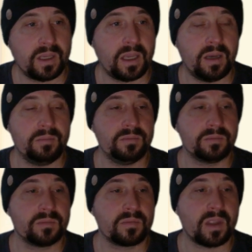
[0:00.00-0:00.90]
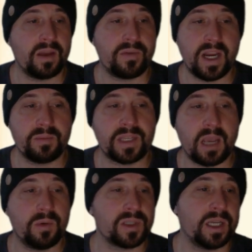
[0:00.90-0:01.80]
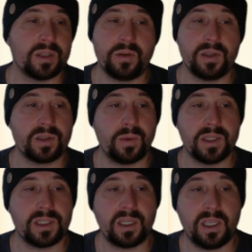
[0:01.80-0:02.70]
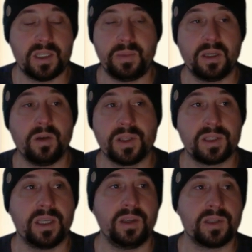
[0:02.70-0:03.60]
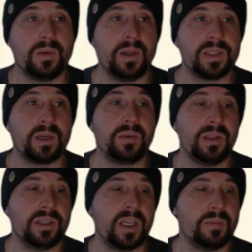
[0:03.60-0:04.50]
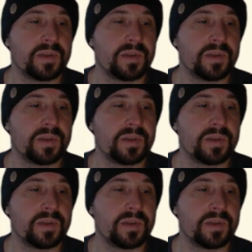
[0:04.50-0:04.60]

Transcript: And random tables, I don't use the ones in here, to be honest. I use the ones up in the DM